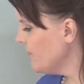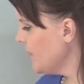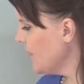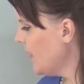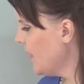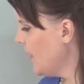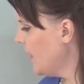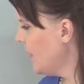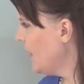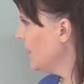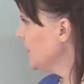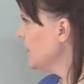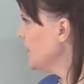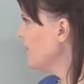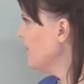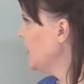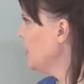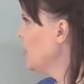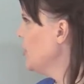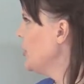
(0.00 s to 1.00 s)

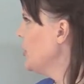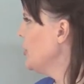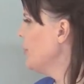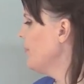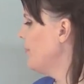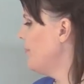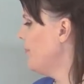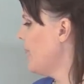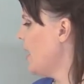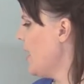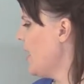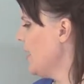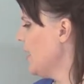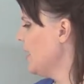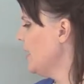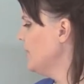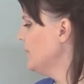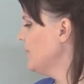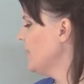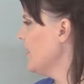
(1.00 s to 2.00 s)
some below your
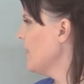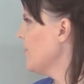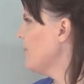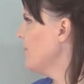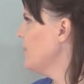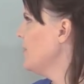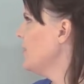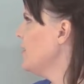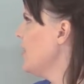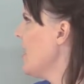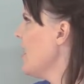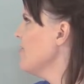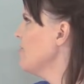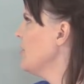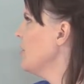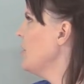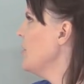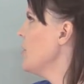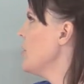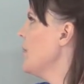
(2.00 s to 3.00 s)
body, like 1.5 feet
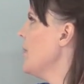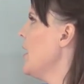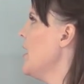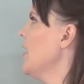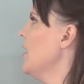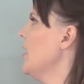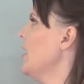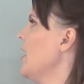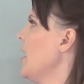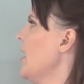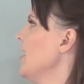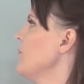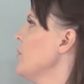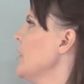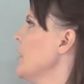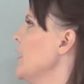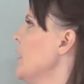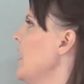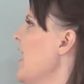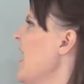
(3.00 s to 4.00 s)
below your body. I
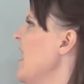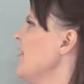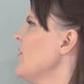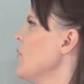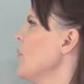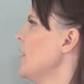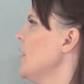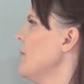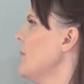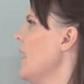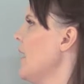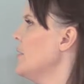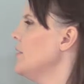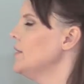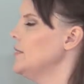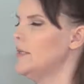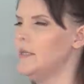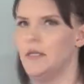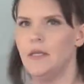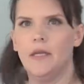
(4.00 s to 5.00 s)
work at an 8th one
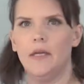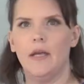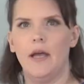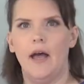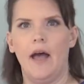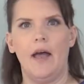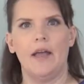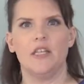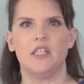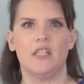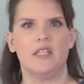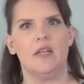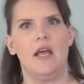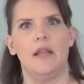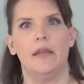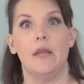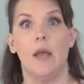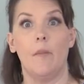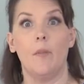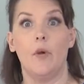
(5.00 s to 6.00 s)
about, I just
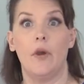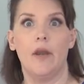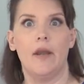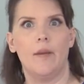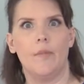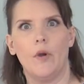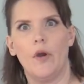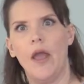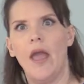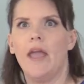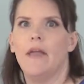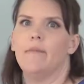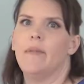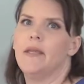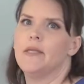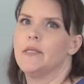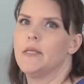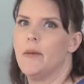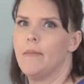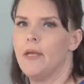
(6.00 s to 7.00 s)
number it, number 8
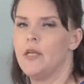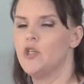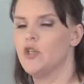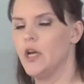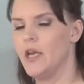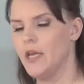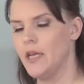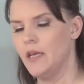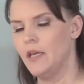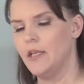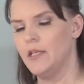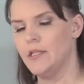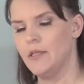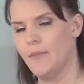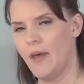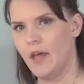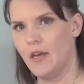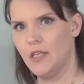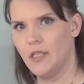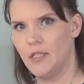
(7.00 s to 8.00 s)
based on my training. It's
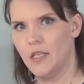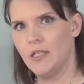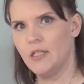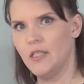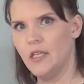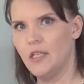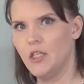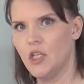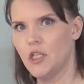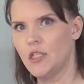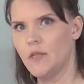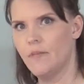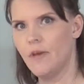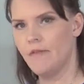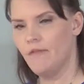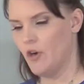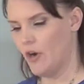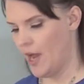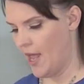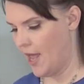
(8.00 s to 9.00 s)
about 6 inches
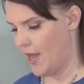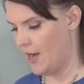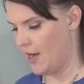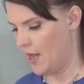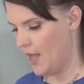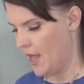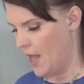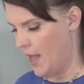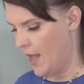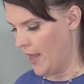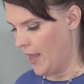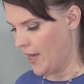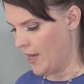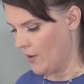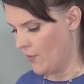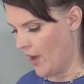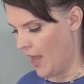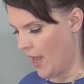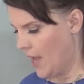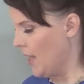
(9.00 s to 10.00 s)
above your head.
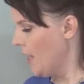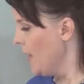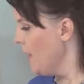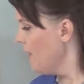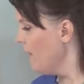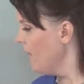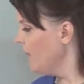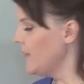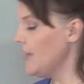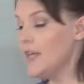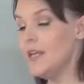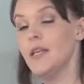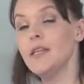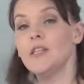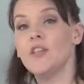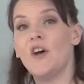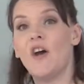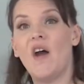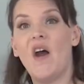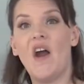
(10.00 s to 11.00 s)
Anyway,
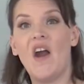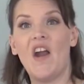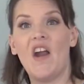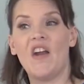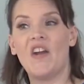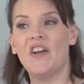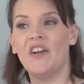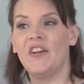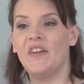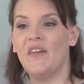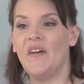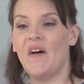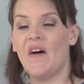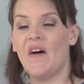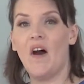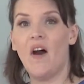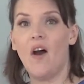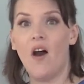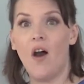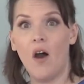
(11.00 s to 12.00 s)
these are
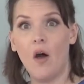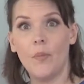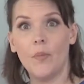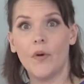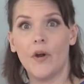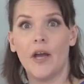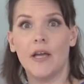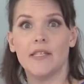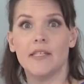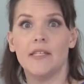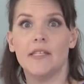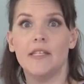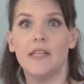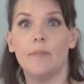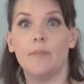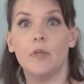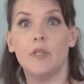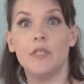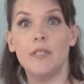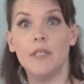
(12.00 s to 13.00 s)
all
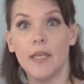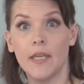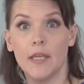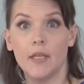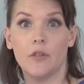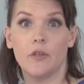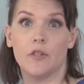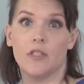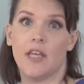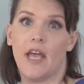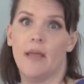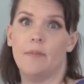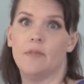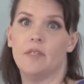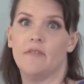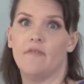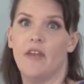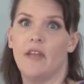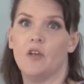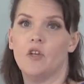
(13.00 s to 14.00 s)
processing particular
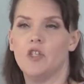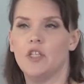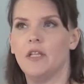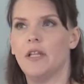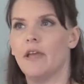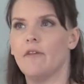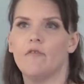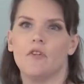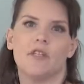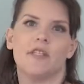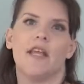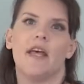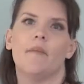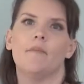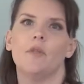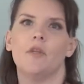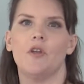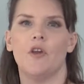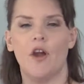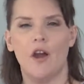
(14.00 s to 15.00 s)
types of energy. Like for
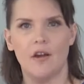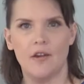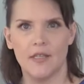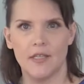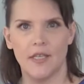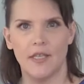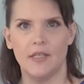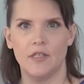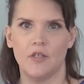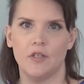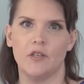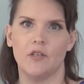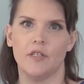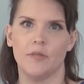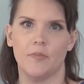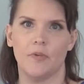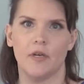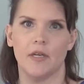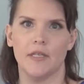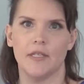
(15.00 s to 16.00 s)
example, your heart center
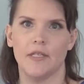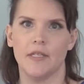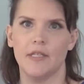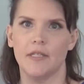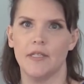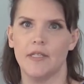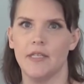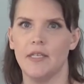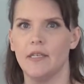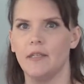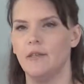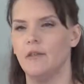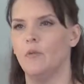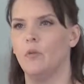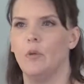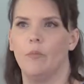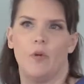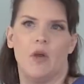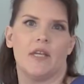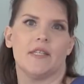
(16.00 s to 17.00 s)
is processing, it
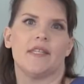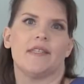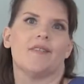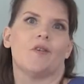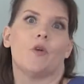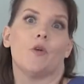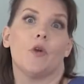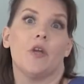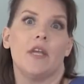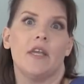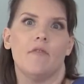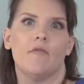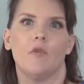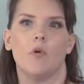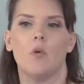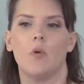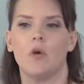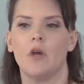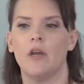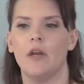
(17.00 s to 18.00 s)
will process a grief
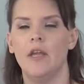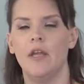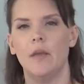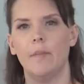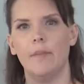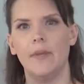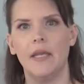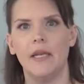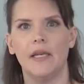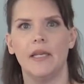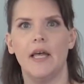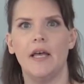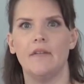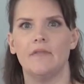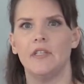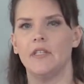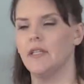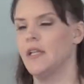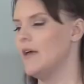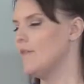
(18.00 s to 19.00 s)
or being
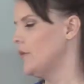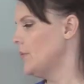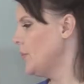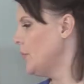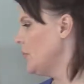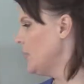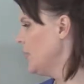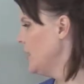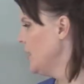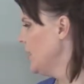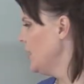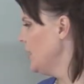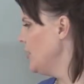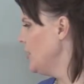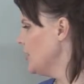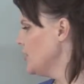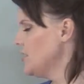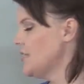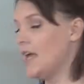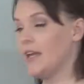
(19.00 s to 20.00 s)
loved and lovable.
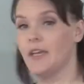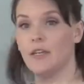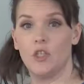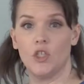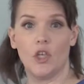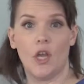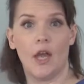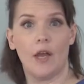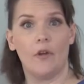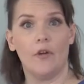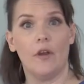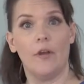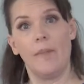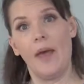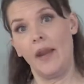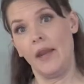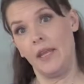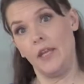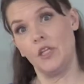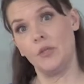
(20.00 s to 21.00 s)
Your 2nd chakra,
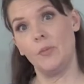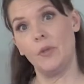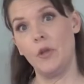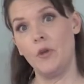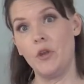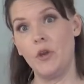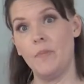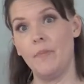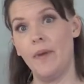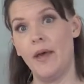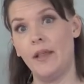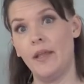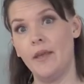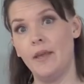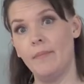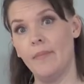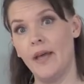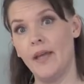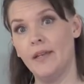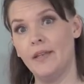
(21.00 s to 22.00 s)
about 1 inch below your
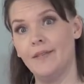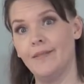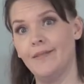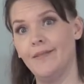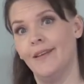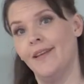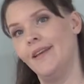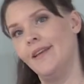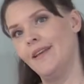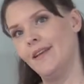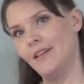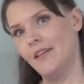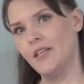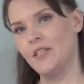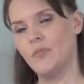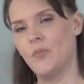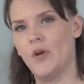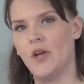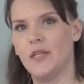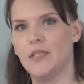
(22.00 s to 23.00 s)
belly button,
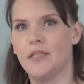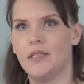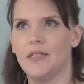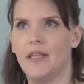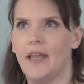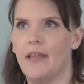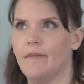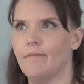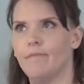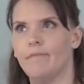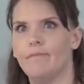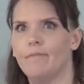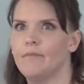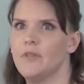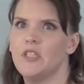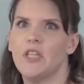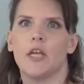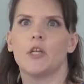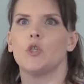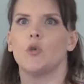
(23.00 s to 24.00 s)
does process like
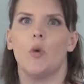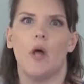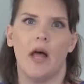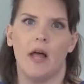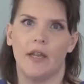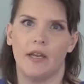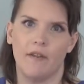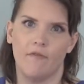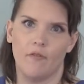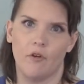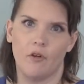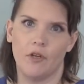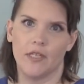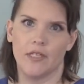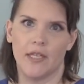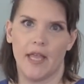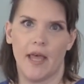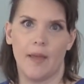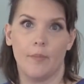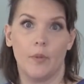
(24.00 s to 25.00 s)
sexuality, for
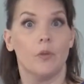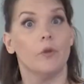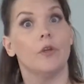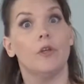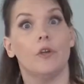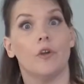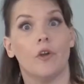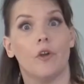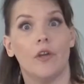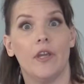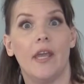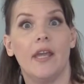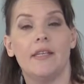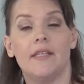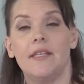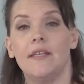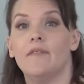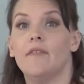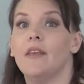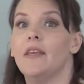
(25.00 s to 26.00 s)
example, or your
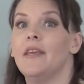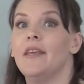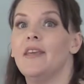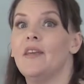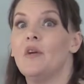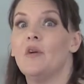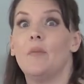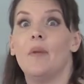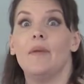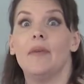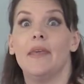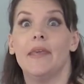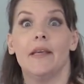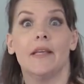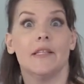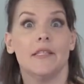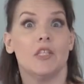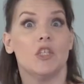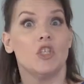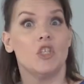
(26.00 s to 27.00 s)
creativity, or maybe
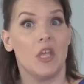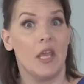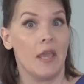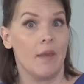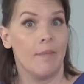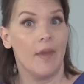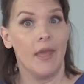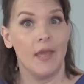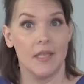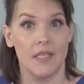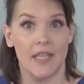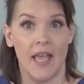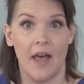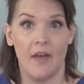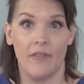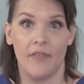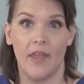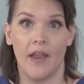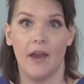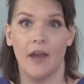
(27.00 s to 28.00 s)
guilt and shame hangs
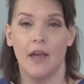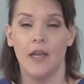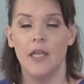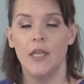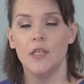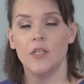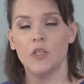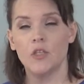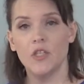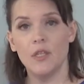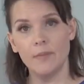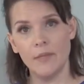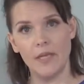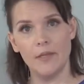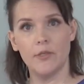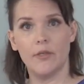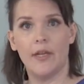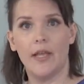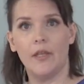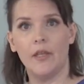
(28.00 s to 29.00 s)
out there. So
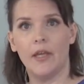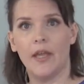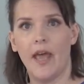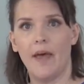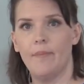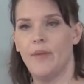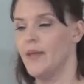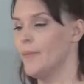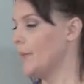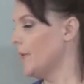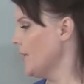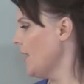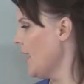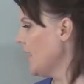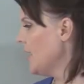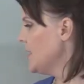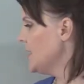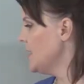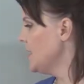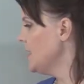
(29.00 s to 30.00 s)
sometimes when I look at people,
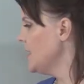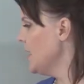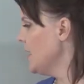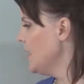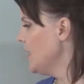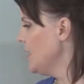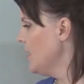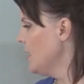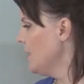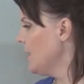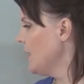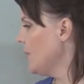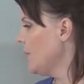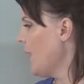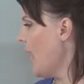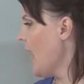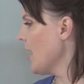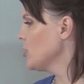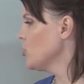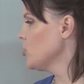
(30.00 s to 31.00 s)
I can see the
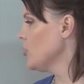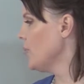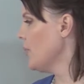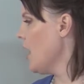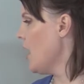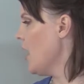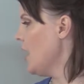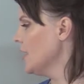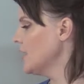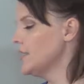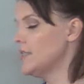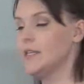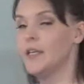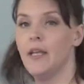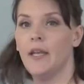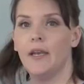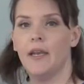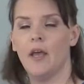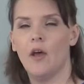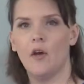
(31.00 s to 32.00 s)
actual blocks.
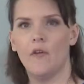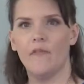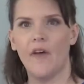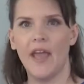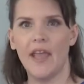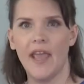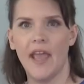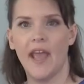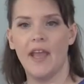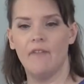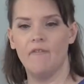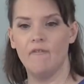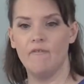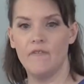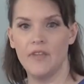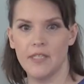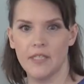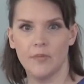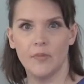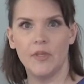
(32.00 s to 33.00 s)
Now, if I can't
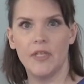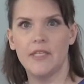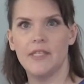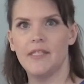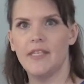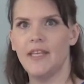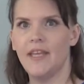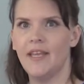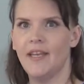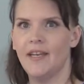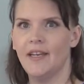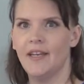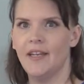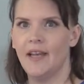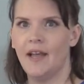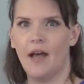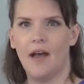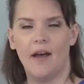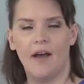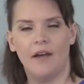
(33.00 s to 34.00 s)
visibly see it,
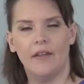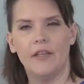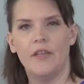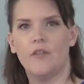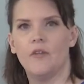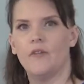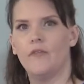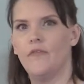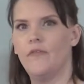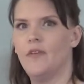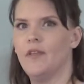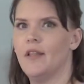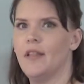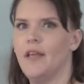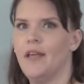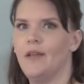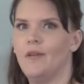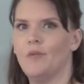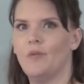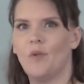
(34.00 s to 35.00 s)
I'll either feel
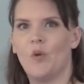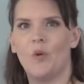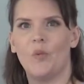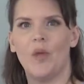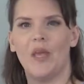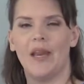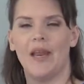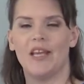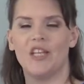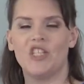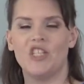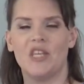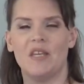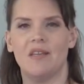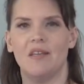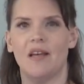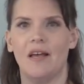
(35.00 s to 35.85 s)
it, or we can actually